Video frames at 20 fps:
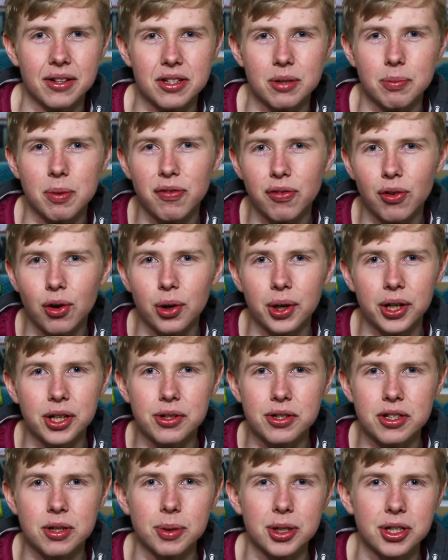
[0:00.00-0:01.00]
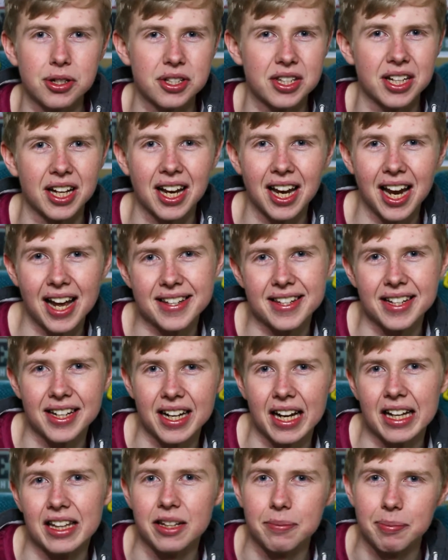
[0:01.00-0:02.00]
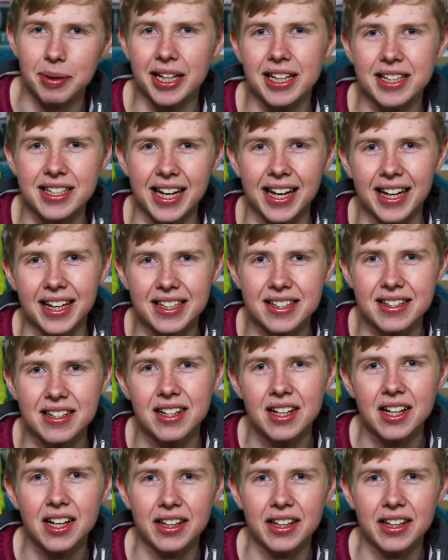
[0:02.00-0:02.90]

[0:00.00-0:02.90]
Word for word: So before it used to be just the classic and the big text,